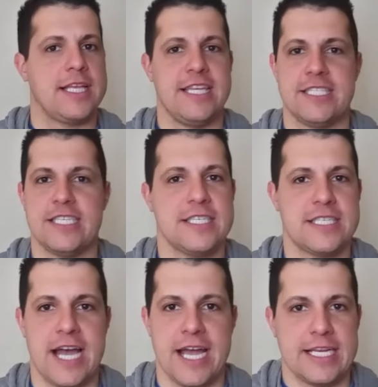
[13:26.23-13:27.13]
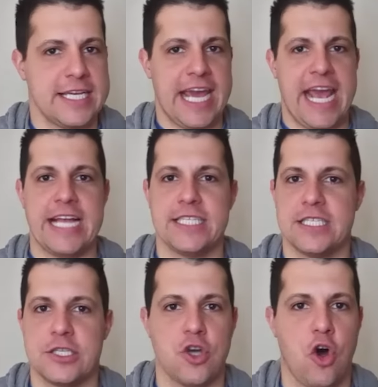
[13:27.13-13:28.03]
this is a sign.
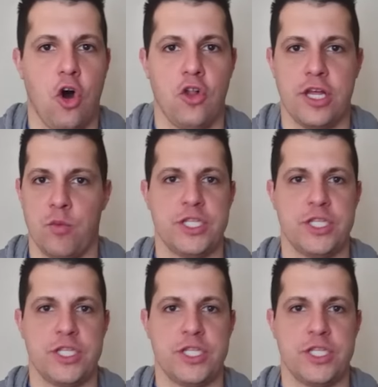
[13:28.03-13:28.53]
Kansas is all in.